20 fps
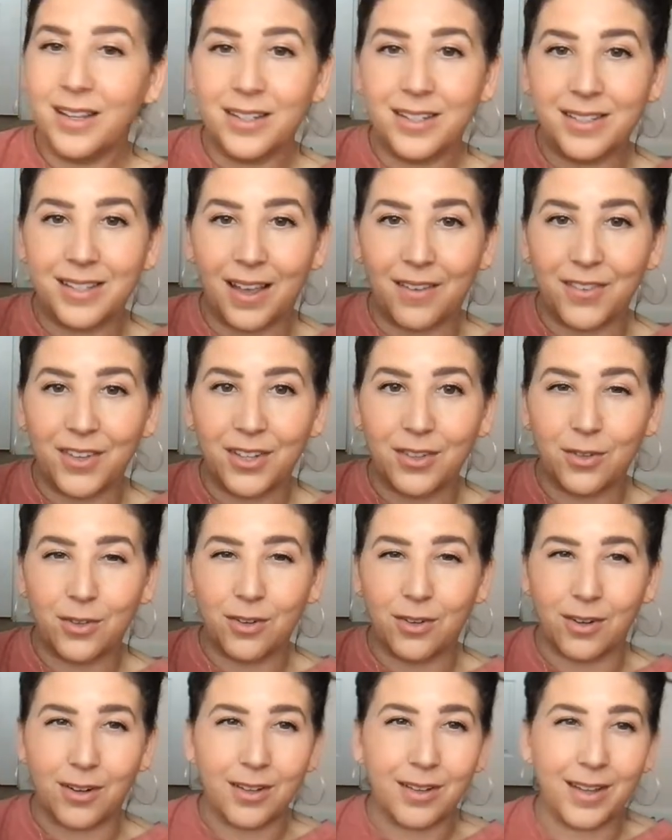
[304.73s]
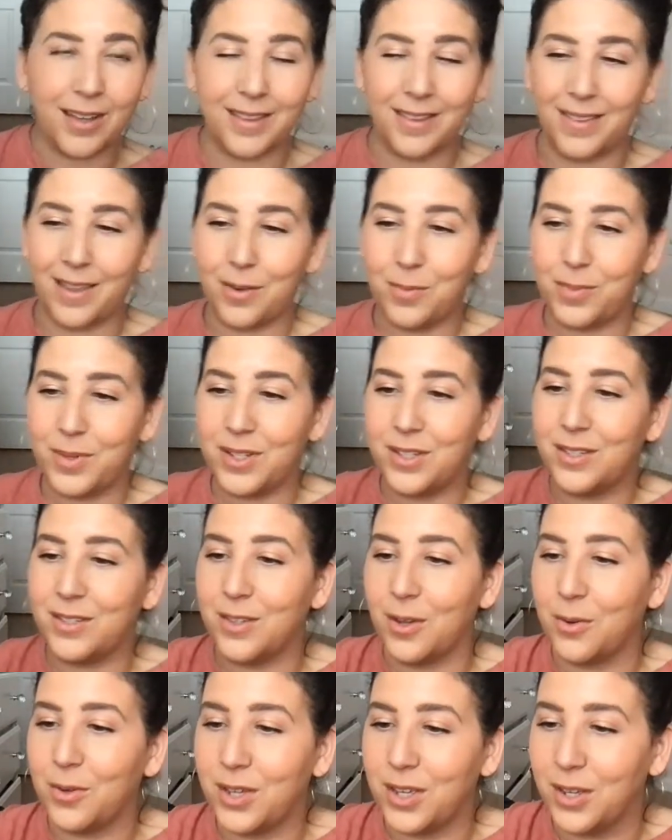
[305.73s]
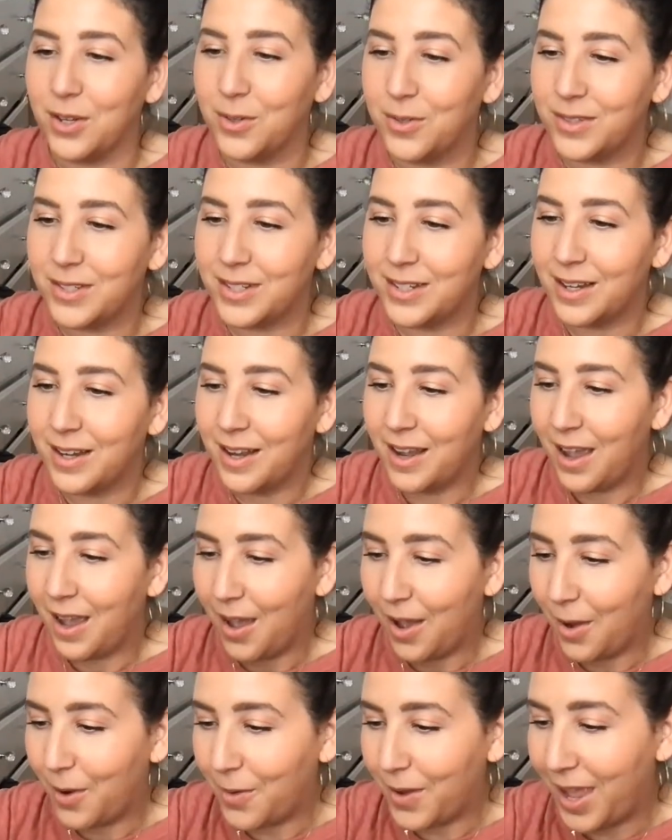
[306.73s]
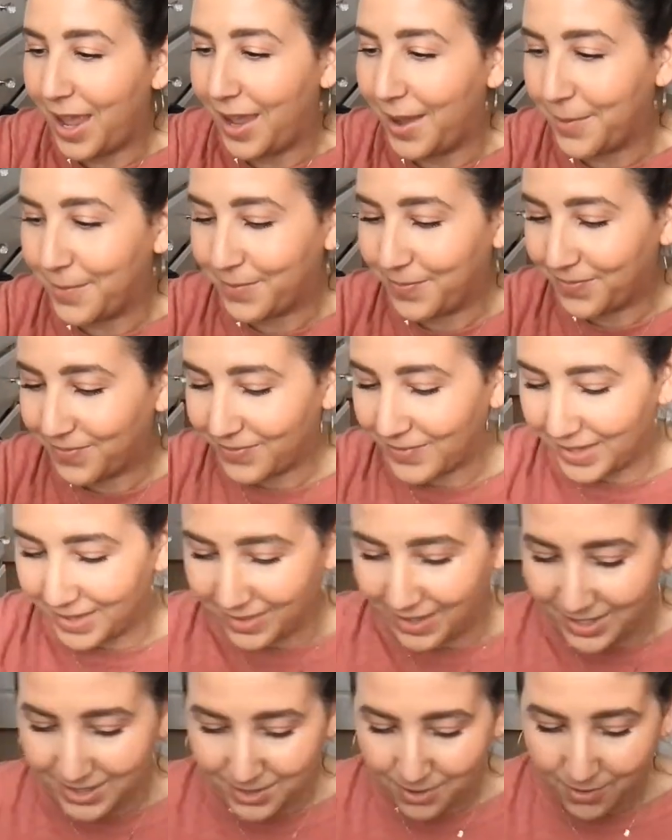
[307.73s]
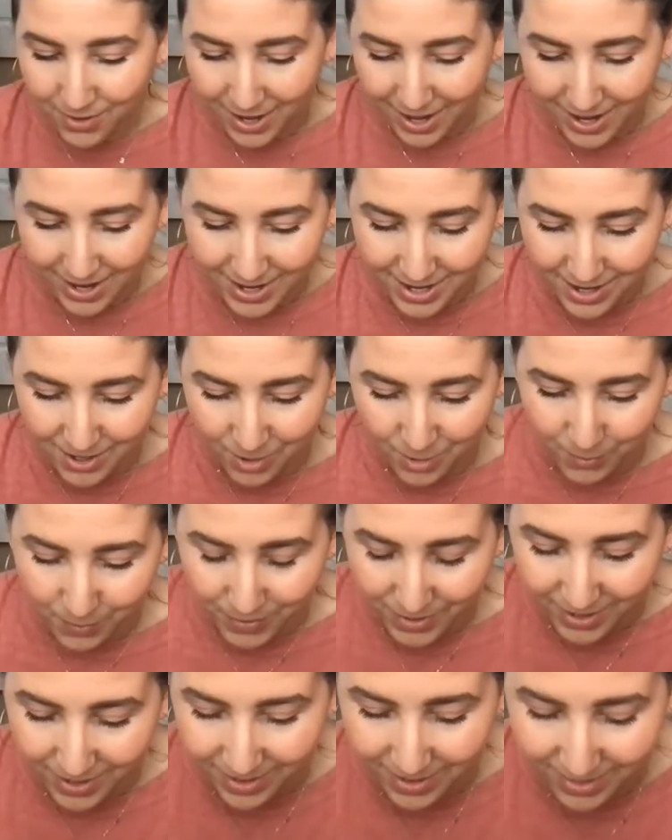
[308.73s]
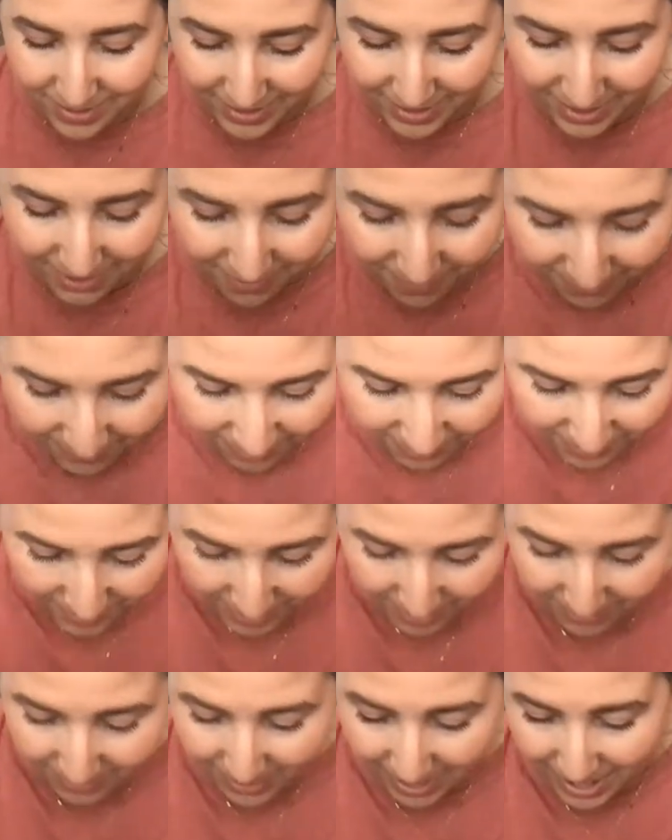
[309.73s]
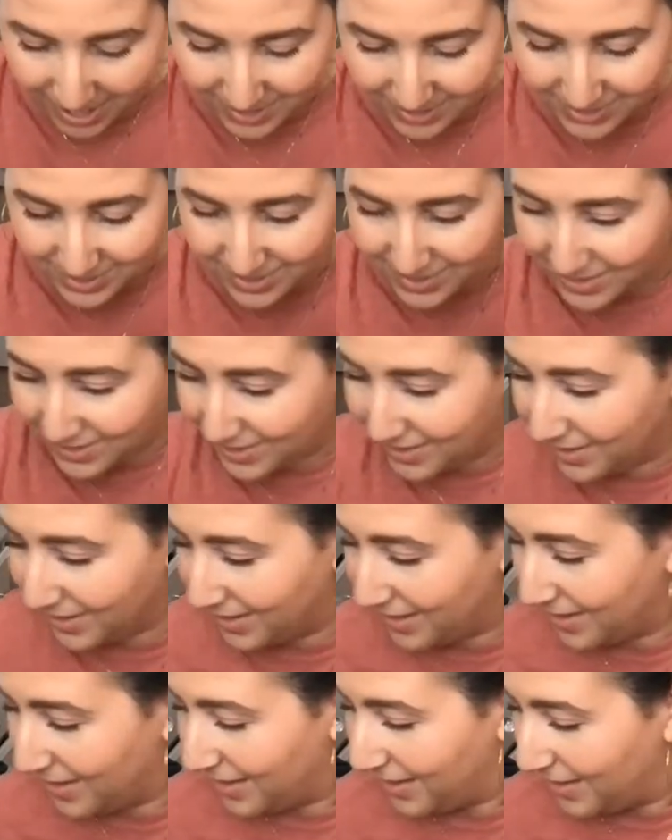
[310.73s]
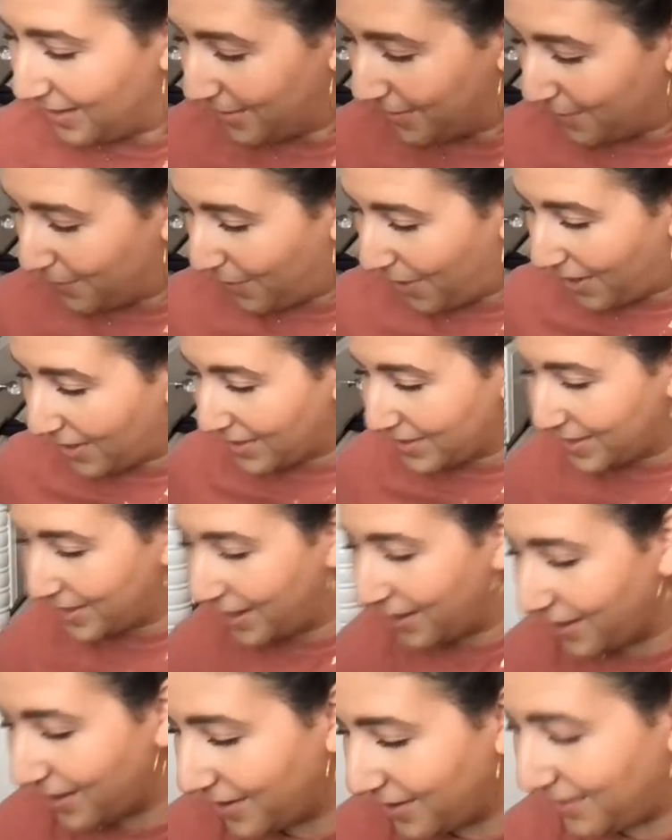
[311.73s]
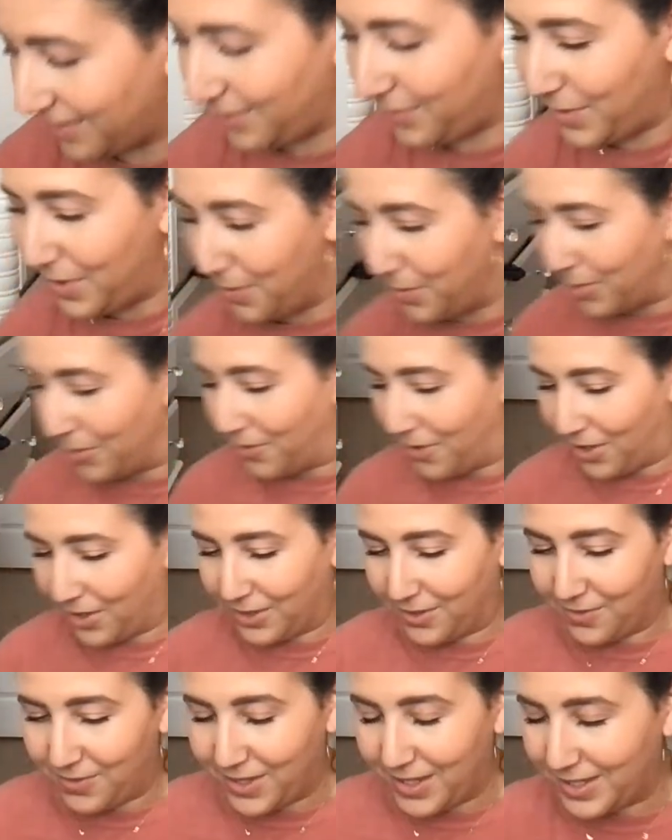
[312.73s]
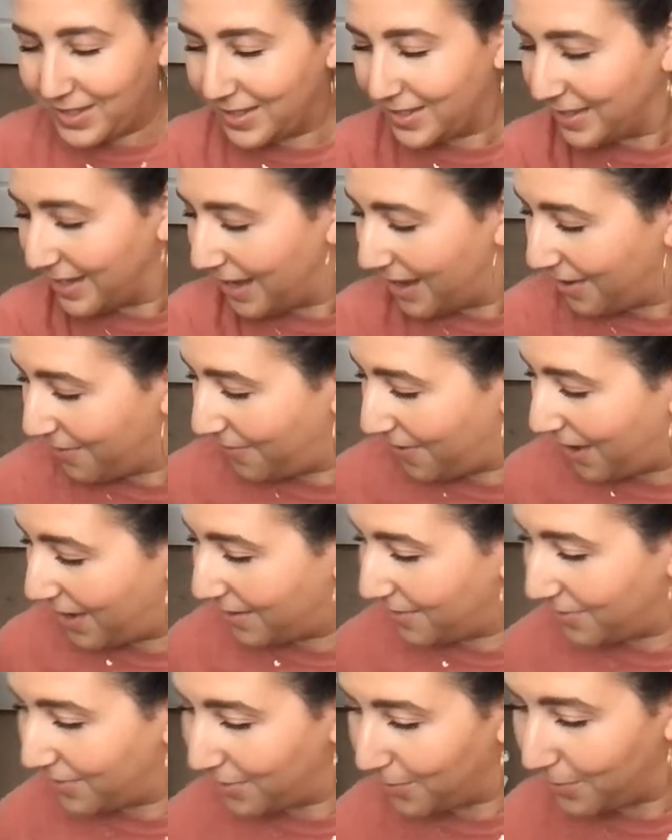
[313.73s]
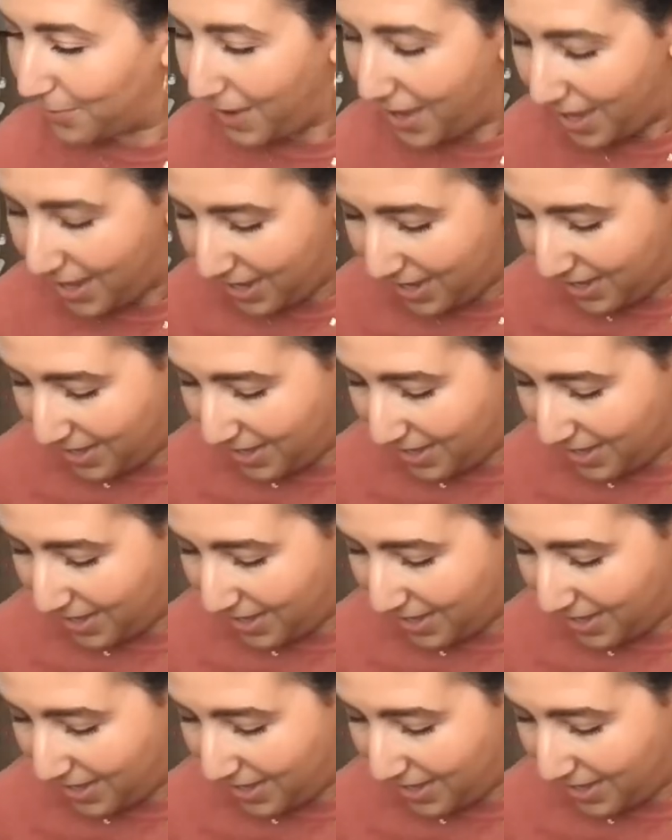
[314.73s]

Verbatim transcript: She's having a little girl. I think that'd be so cute. Okay, let's go ahead and open the very last box here. Let me move all of this stuff out of the way.